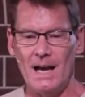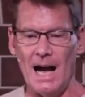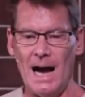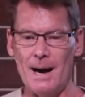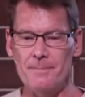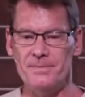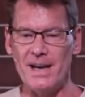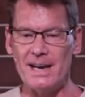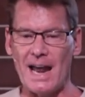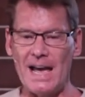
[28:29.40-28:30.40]

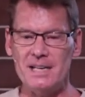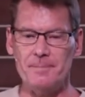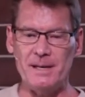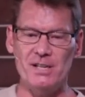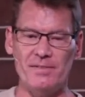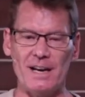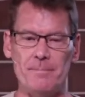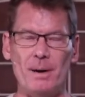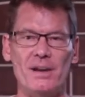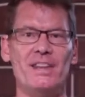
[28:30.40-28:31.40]
that has been
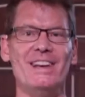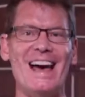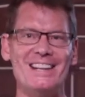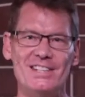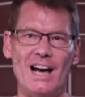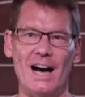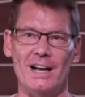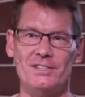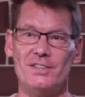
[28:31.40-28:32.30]
developed by the Nassars.